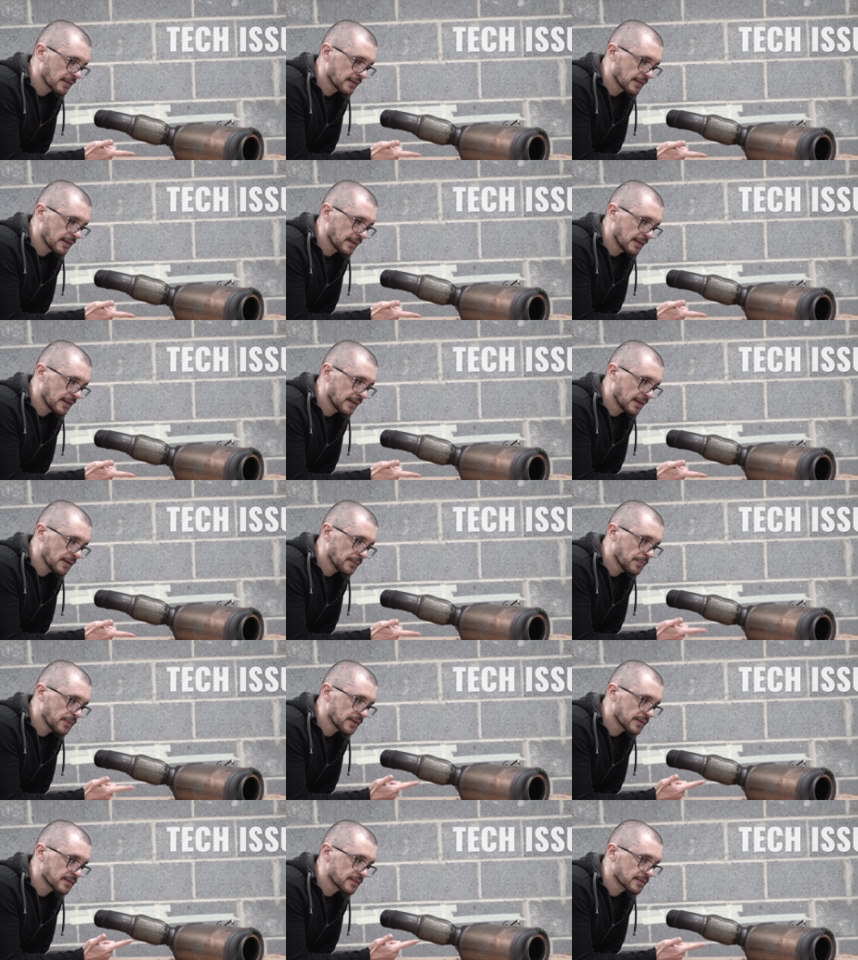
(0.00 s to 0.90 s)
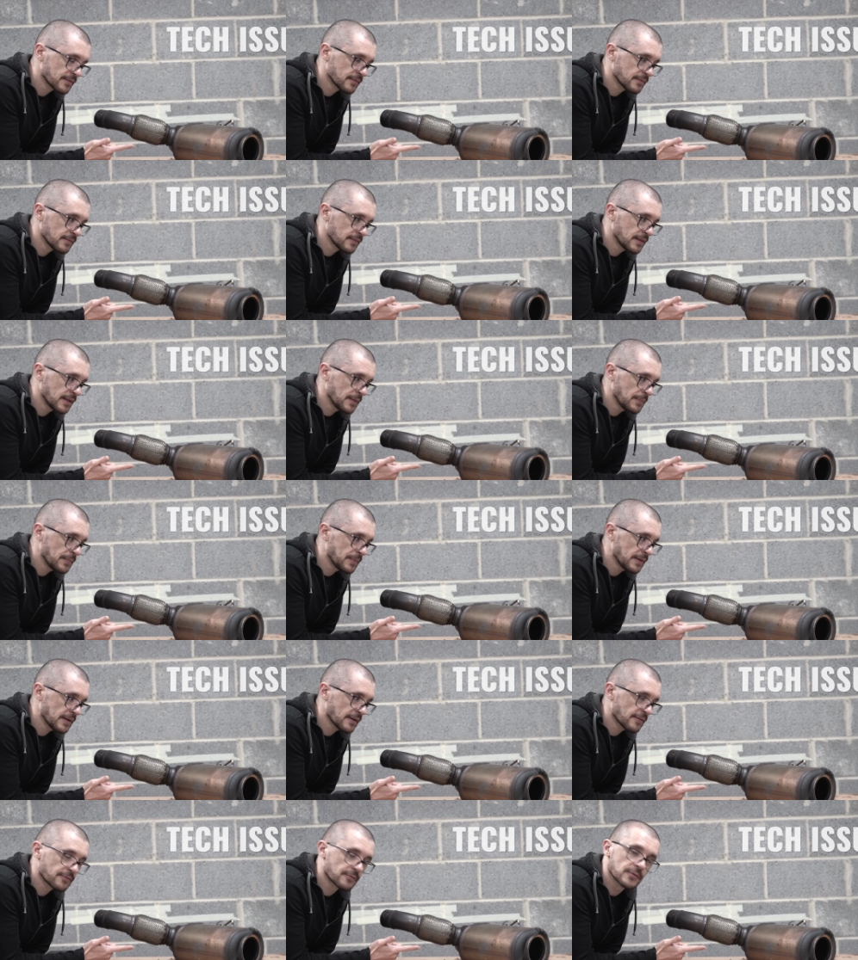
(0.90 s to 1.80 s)
inhibit
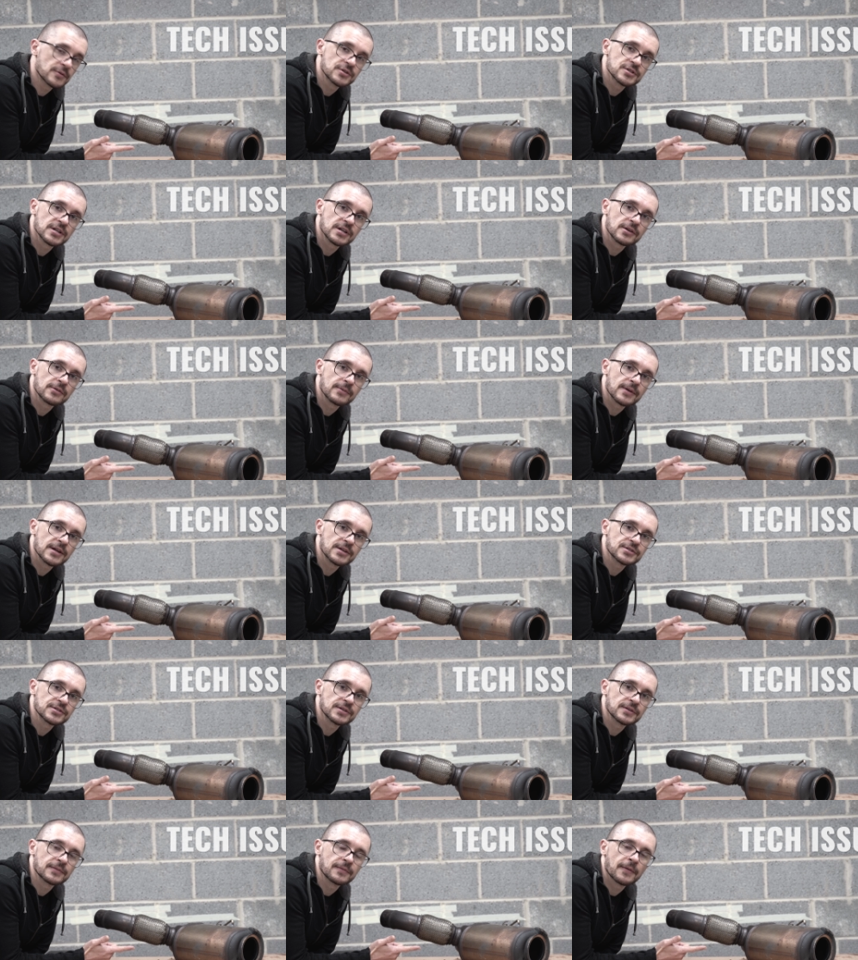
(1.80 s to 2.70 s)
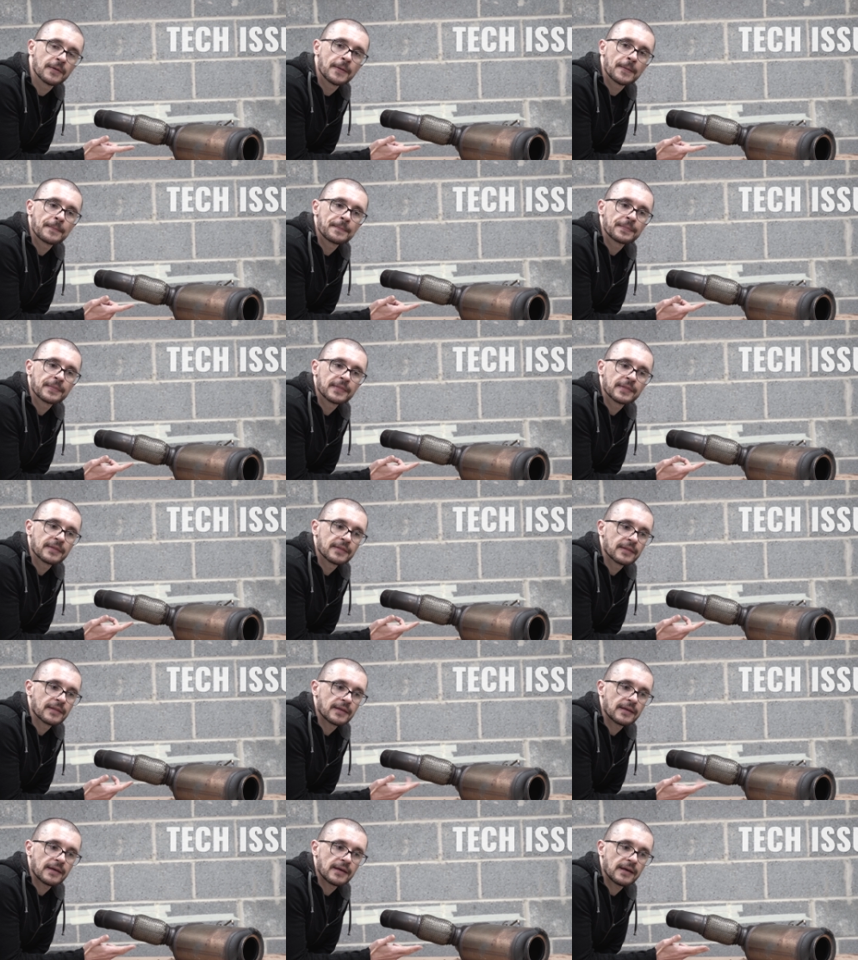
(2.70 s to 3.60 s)
DPF regeneration,
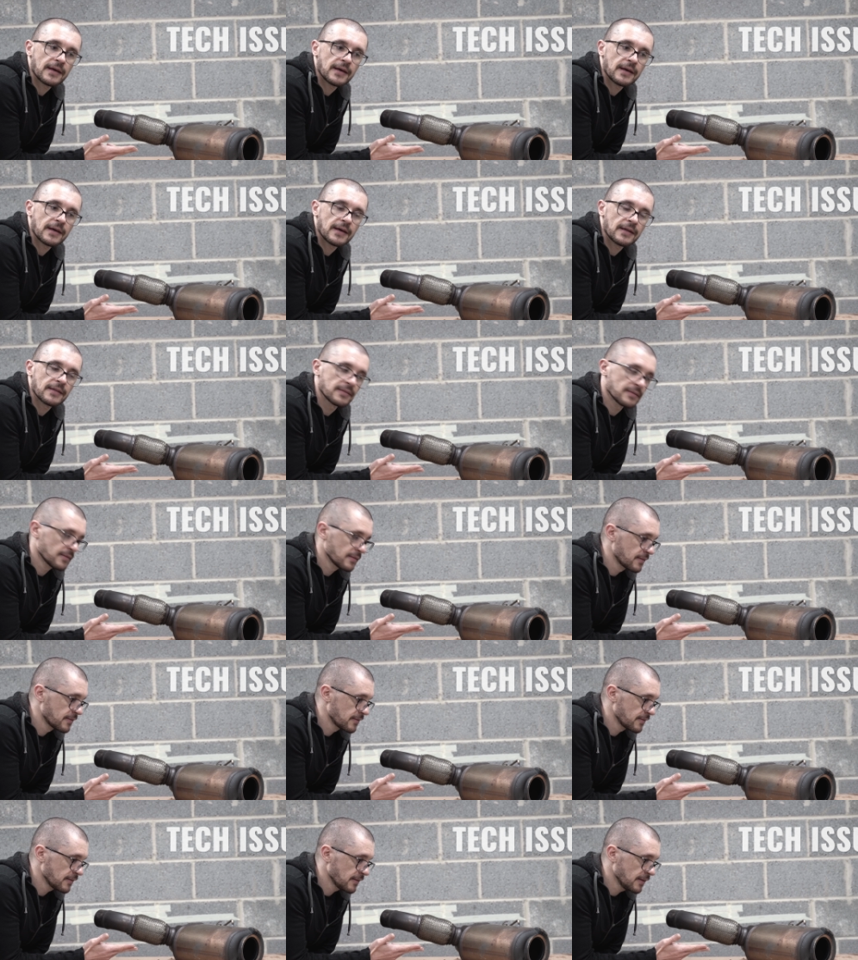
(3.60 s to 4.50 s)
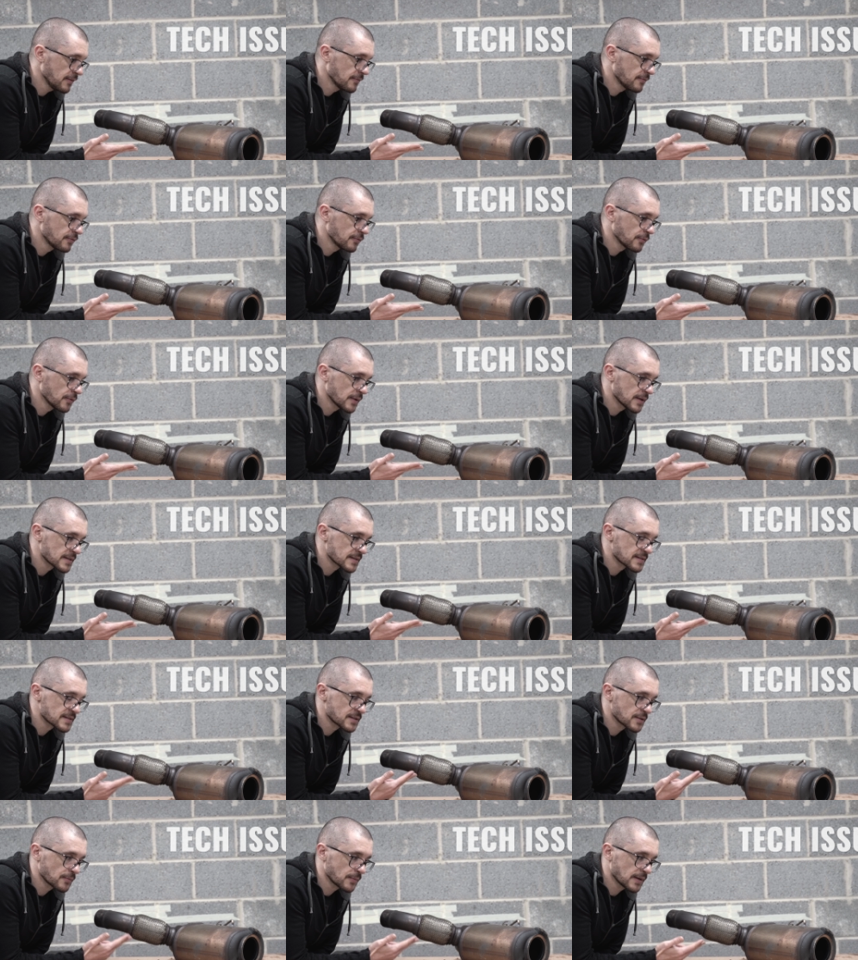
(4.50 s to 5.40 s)
and
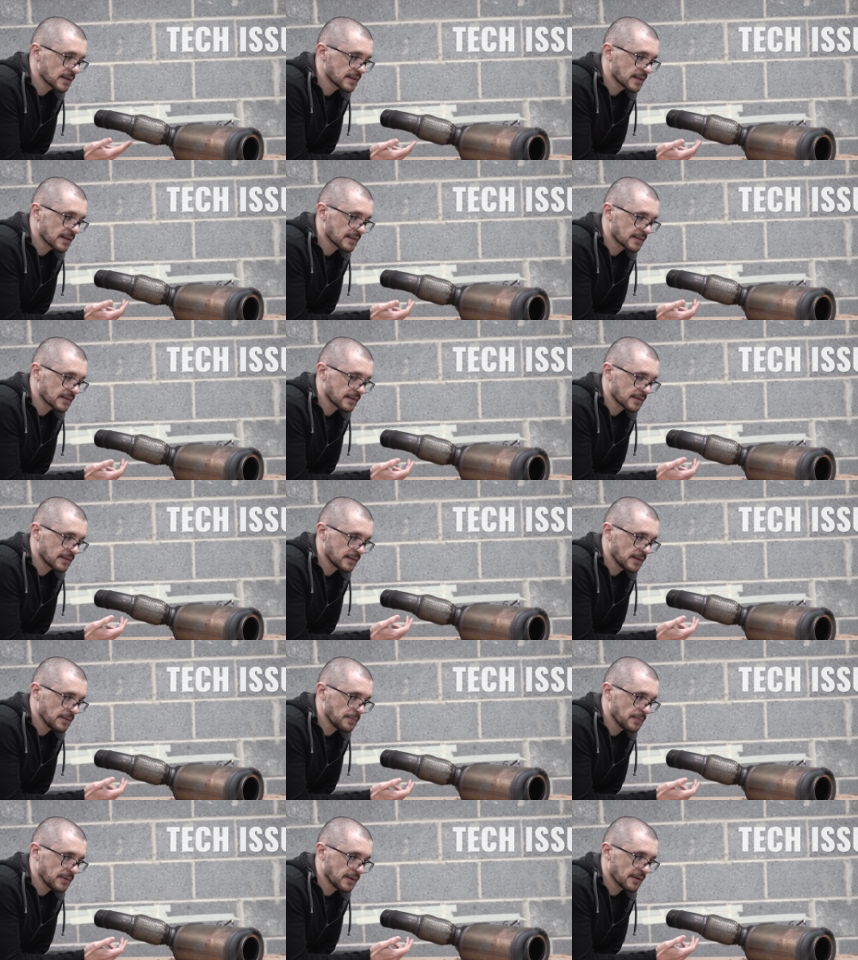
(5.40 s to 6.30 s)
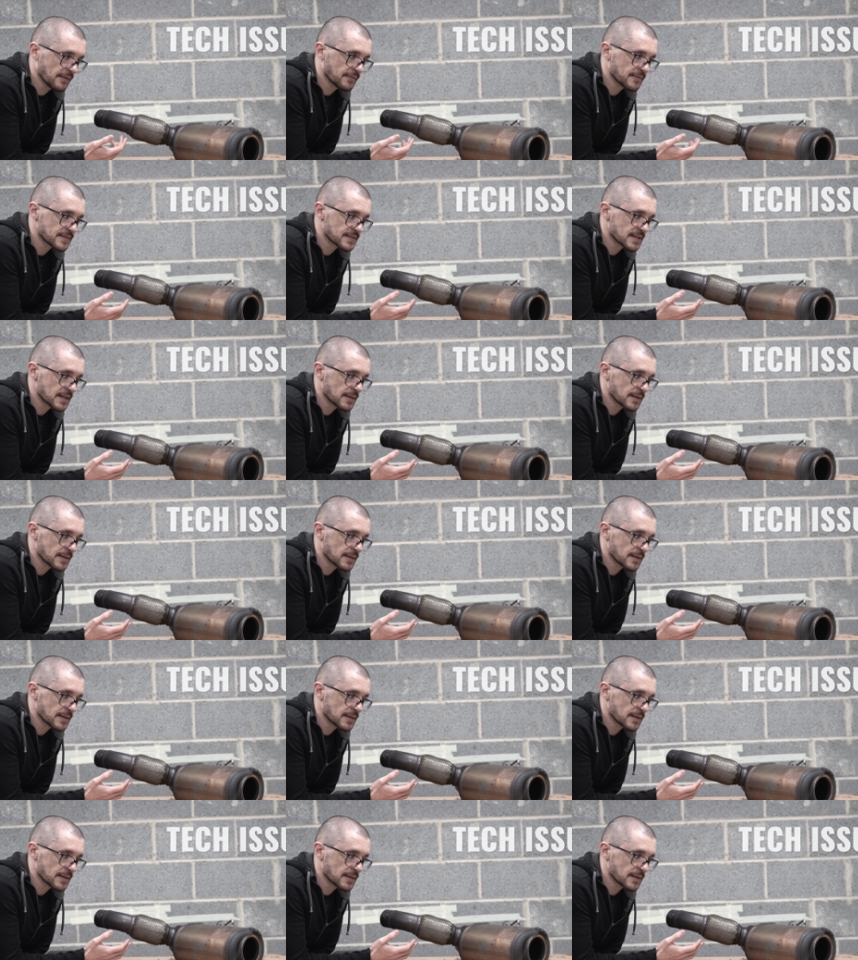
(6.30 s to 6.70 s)
influence the way that the DPF is